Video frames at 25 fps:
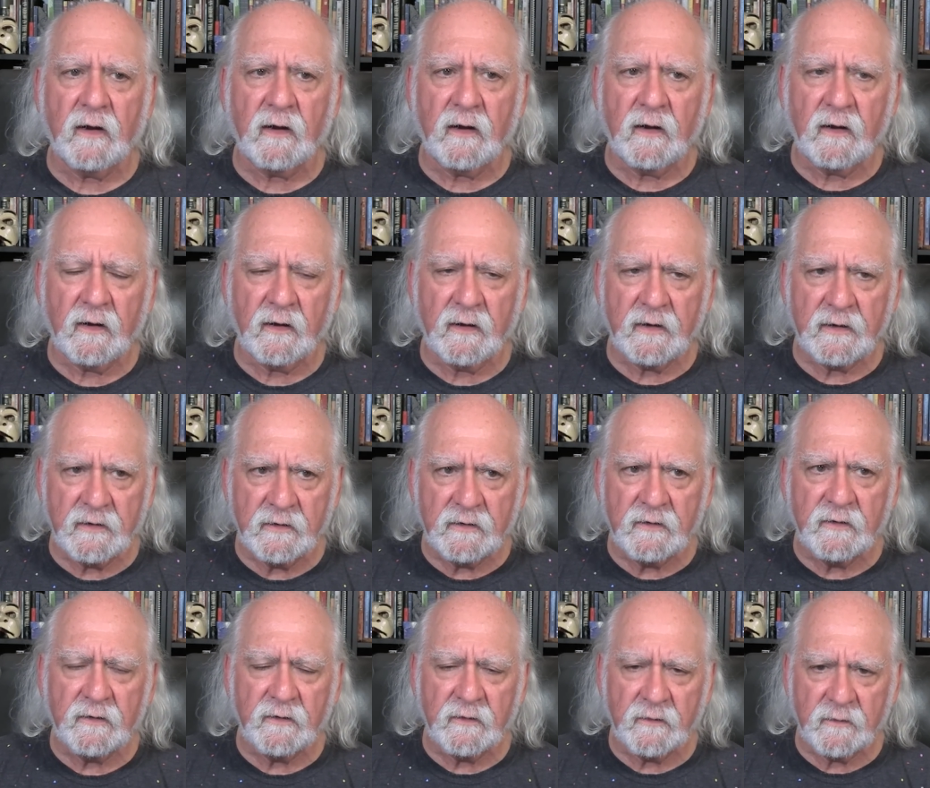uh,
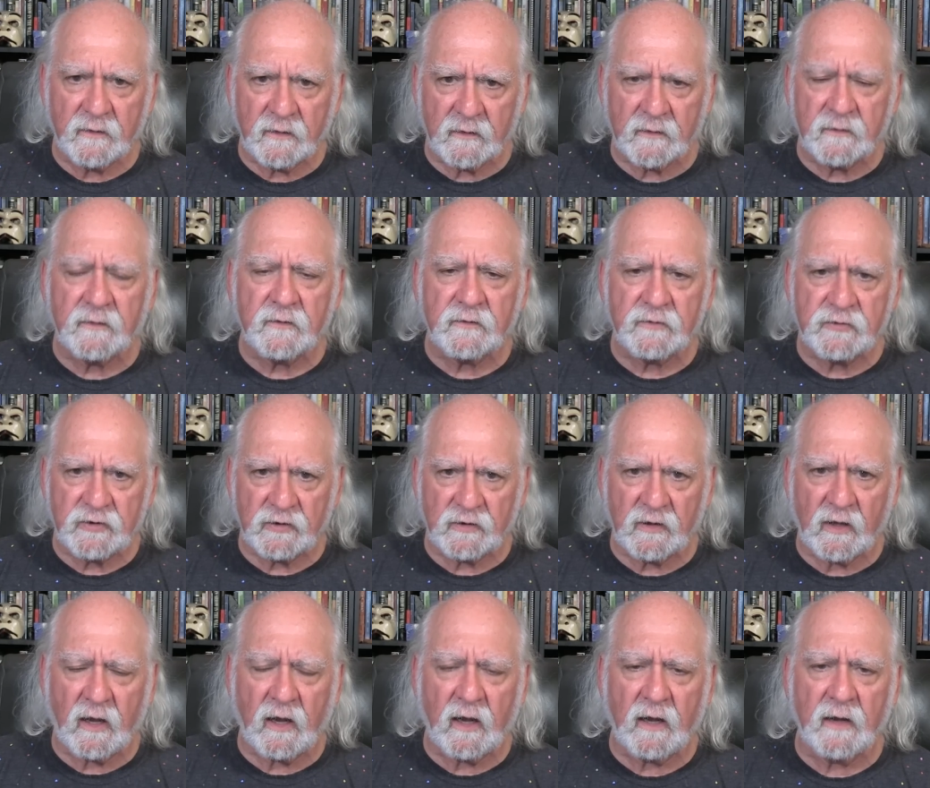in
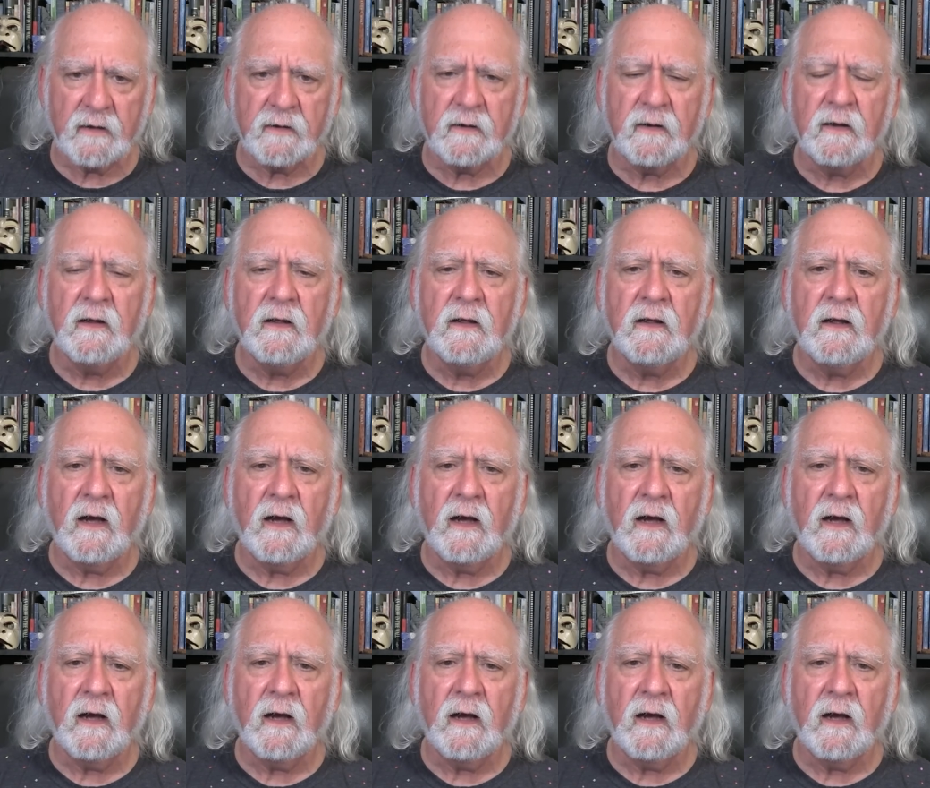July,